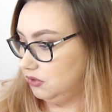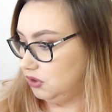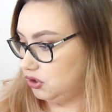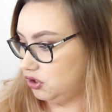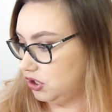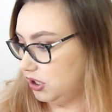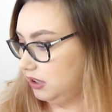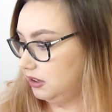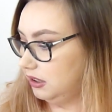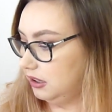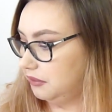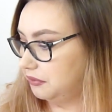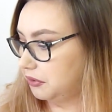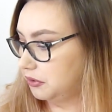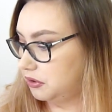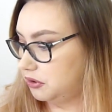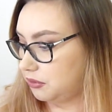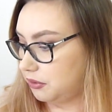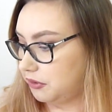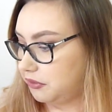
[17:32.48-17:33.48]
Jen loved
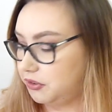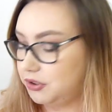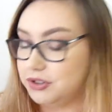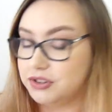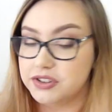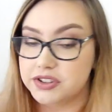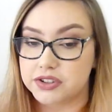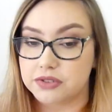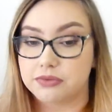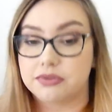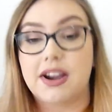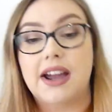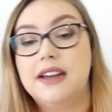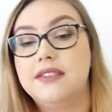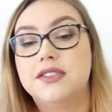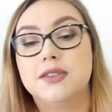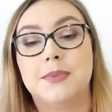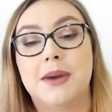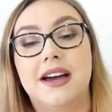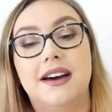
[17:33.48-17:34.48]
its reviews,
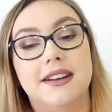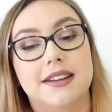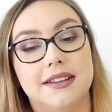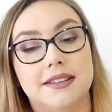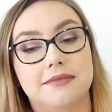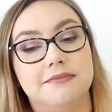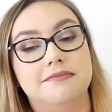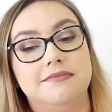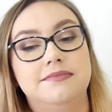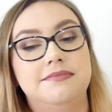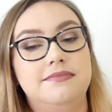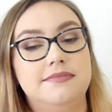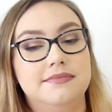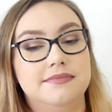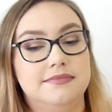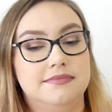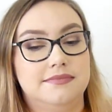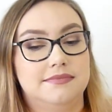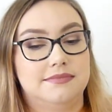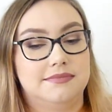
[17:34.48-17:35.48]
raved about it
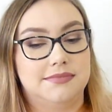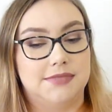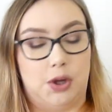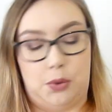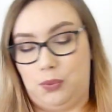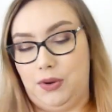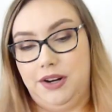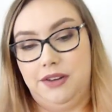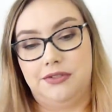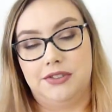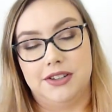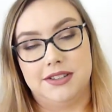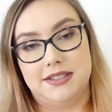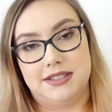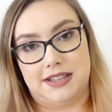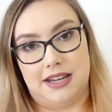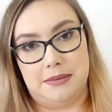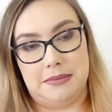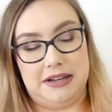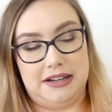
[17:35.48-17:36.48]
when it
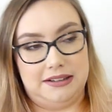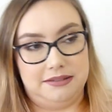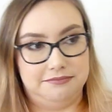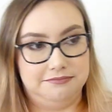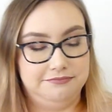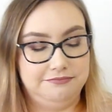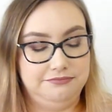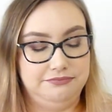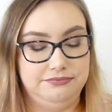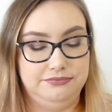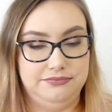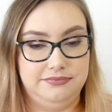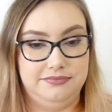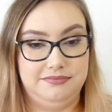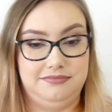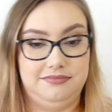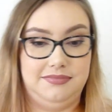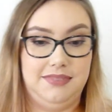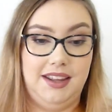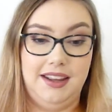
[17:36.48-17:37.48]
first came out,
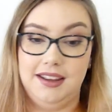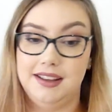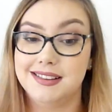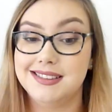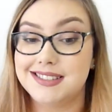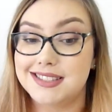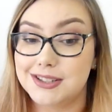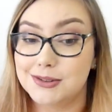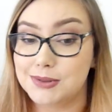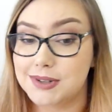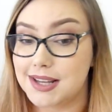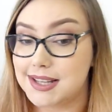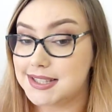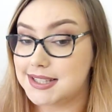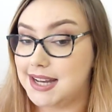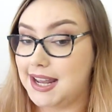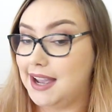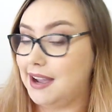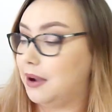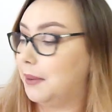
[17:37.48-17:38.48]
and still does
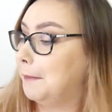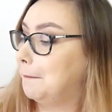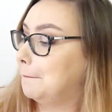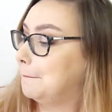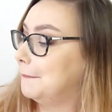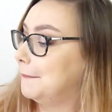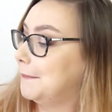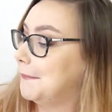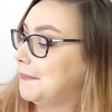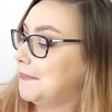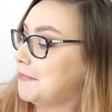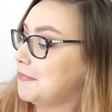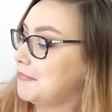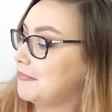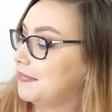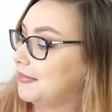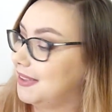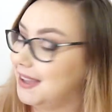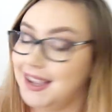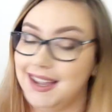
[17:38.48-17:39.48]
now.
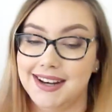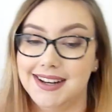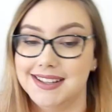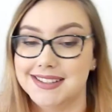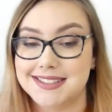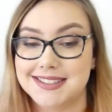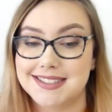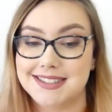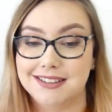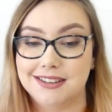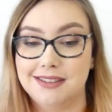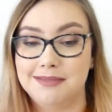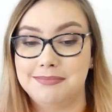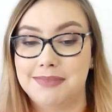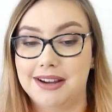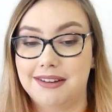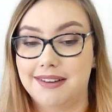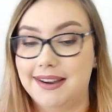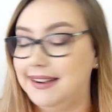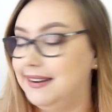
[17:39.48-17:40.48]
And it's still on
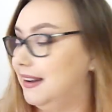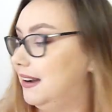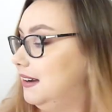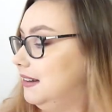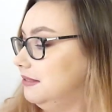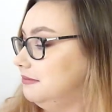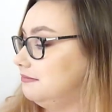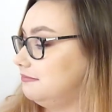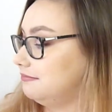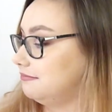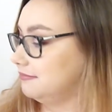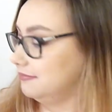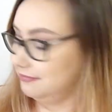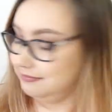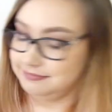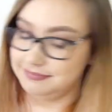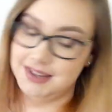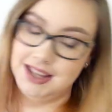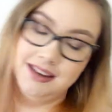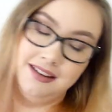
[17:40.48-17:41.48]
my radar
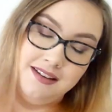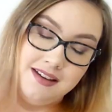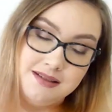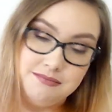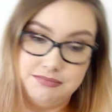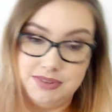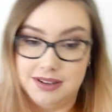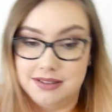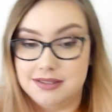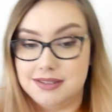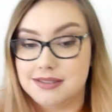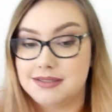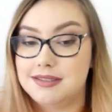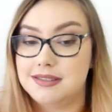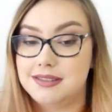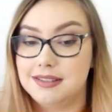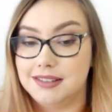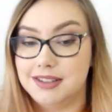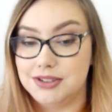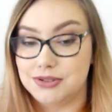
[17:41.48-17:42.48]
because it
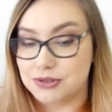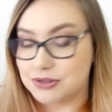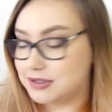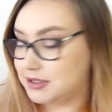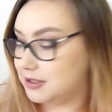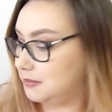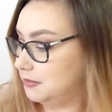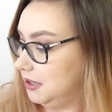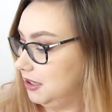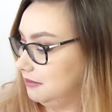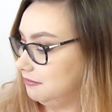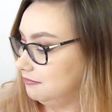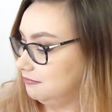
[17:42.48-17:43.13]
still interests me.